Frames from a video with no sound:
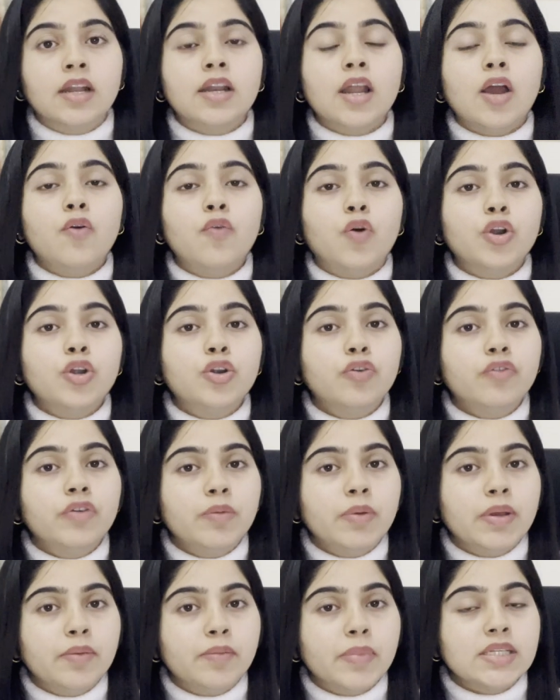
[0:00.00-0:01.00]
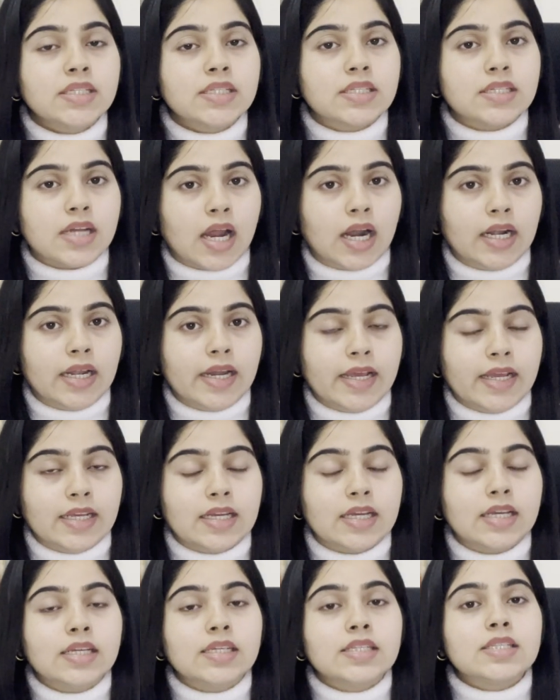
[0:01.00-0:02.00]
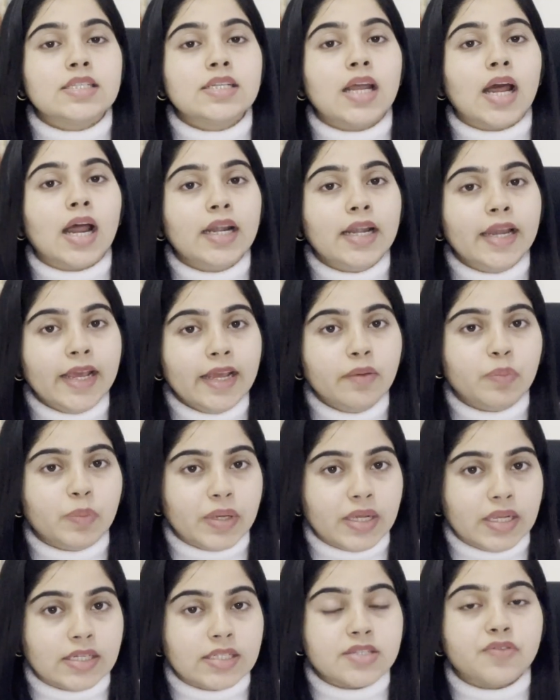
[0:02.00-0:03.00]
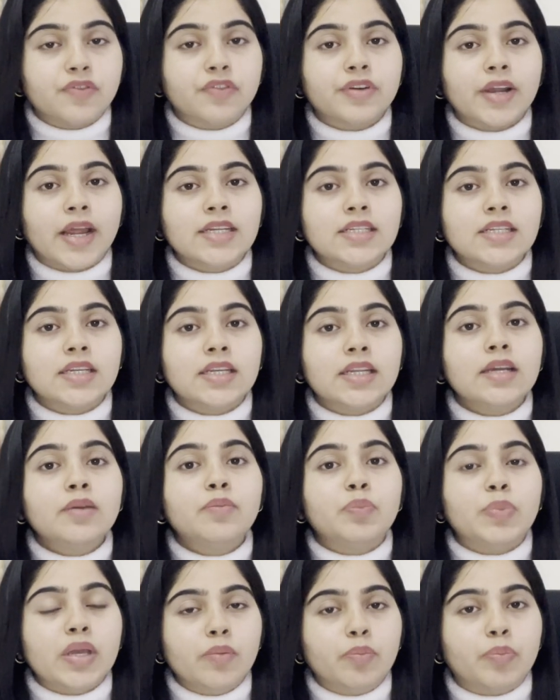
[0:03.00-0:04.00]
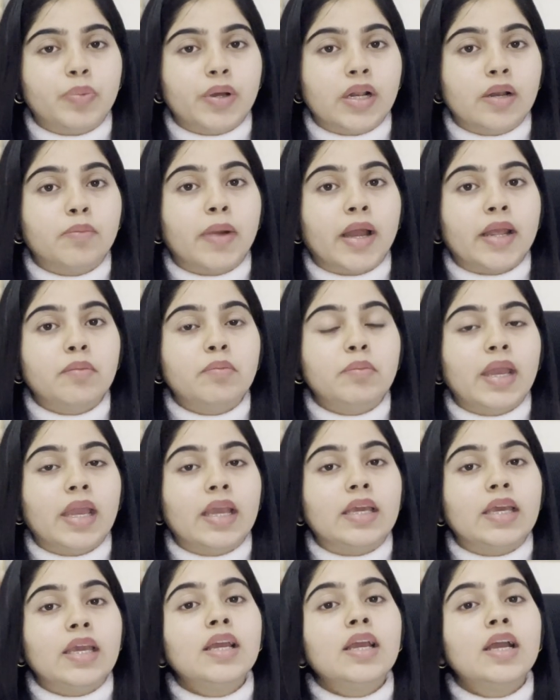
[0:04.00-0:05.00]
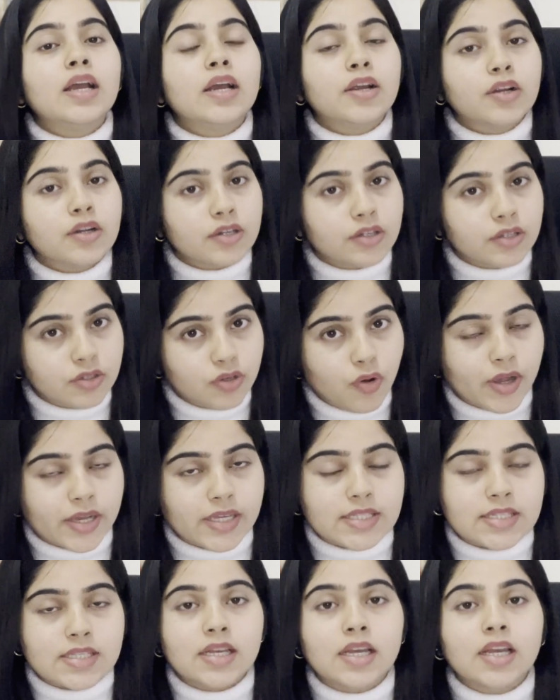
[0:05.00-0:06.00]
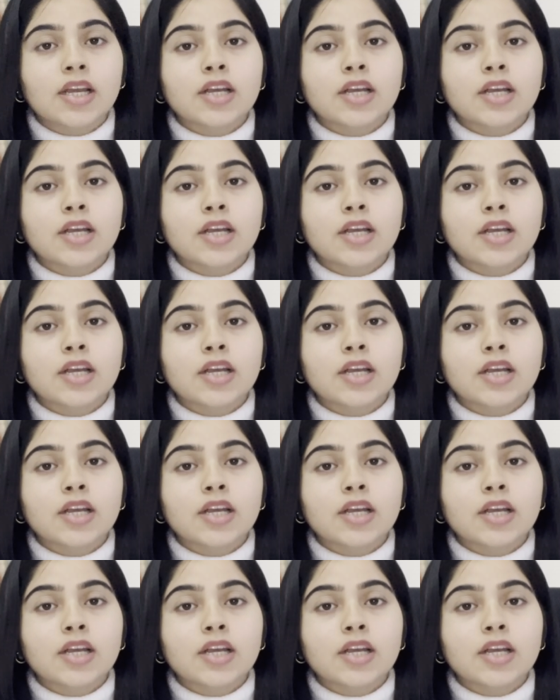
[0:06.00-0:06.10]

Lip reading: Now what do we mean by snarling? Snarling means frightening people by making noise.